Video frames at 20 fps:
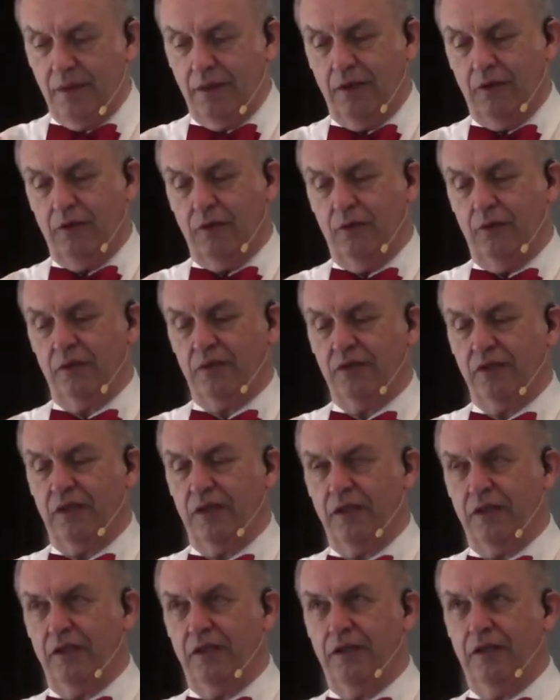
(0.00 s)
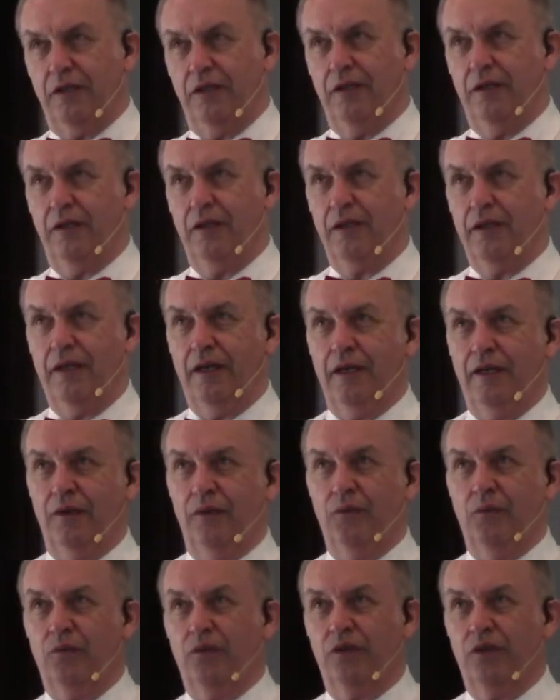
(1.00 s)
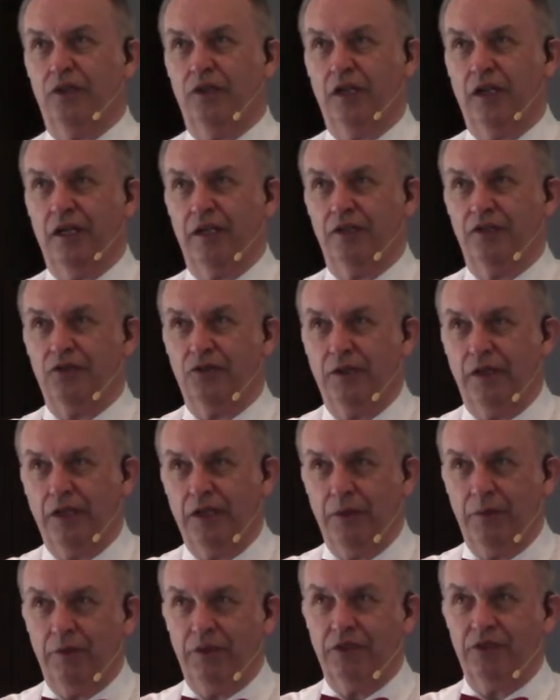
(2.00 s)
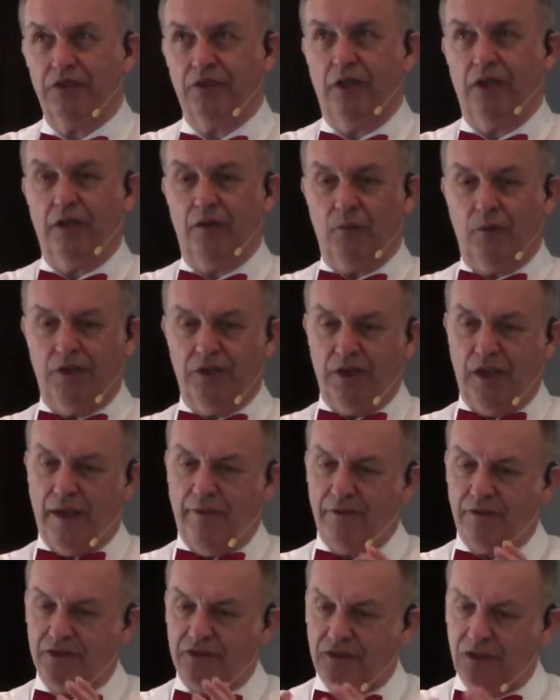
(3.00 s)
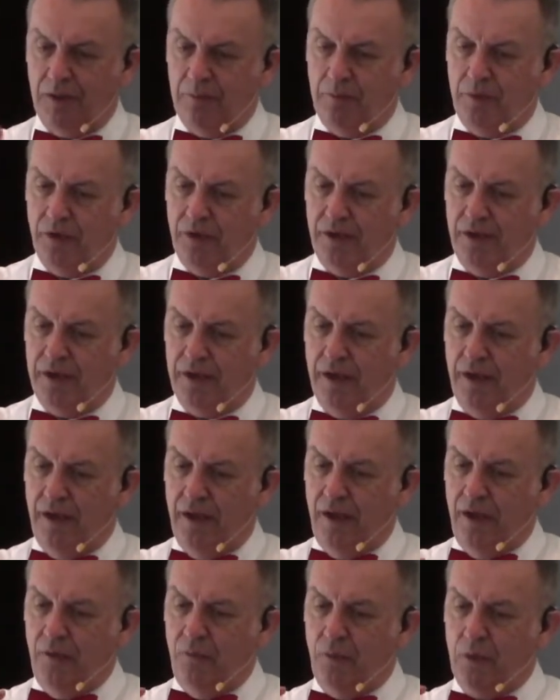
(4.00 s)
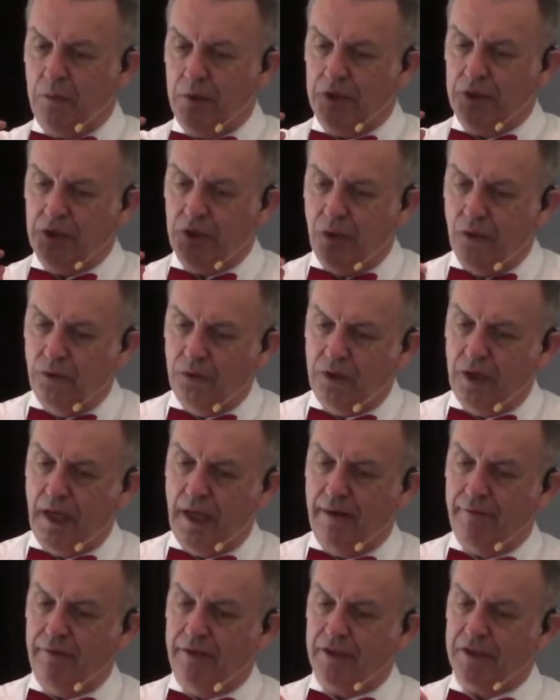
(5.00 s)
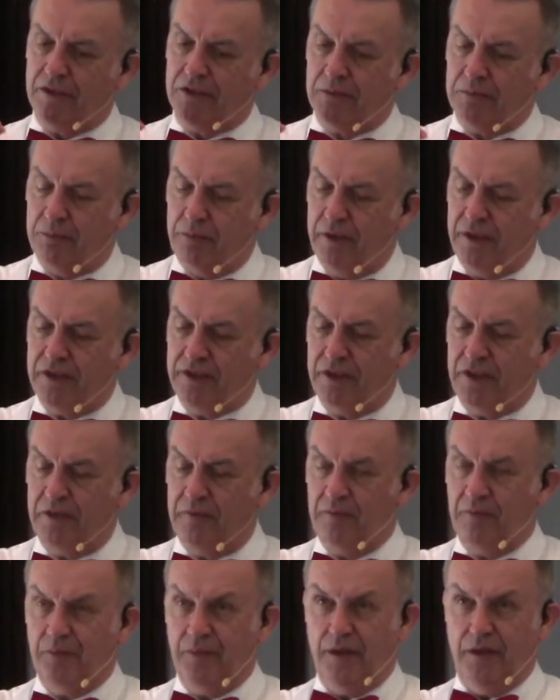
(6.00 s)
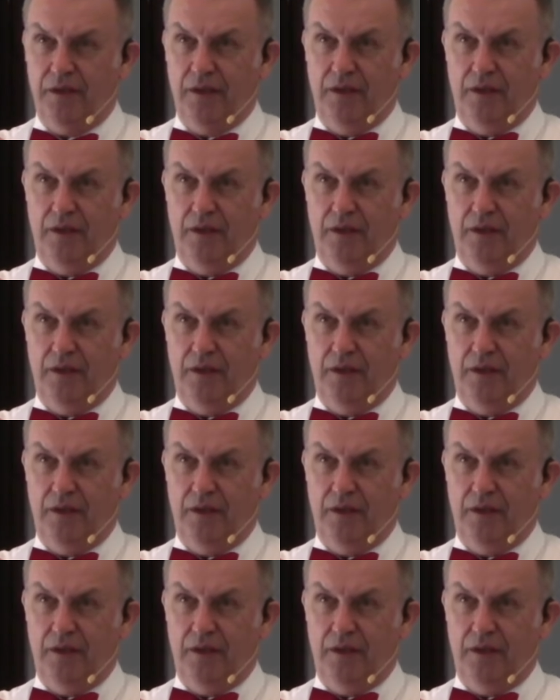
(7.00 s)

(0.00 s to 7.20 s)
You know, it's a little, again, you're getting tricky when you're trying, when you have a symbol that, where we don't have an explicit